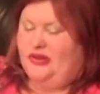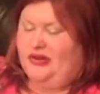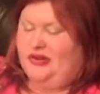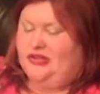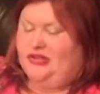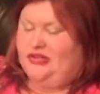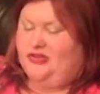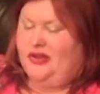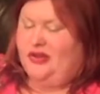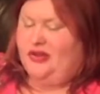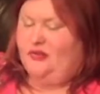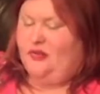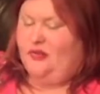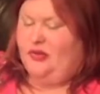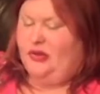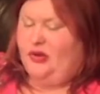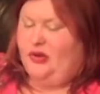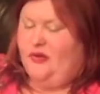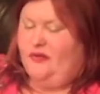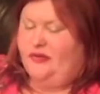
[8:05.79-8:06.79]
its tread
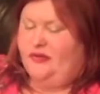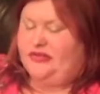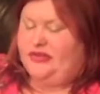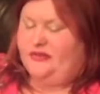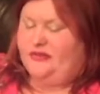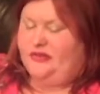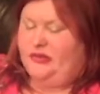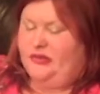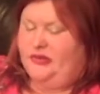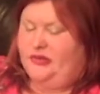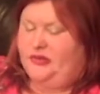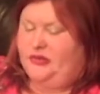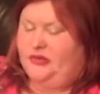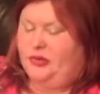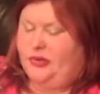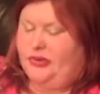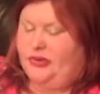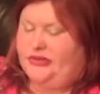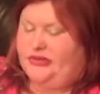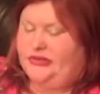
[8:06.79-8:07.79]
rolling over several other
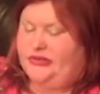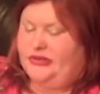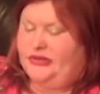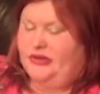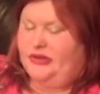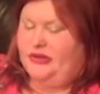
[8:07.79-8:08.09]
toys.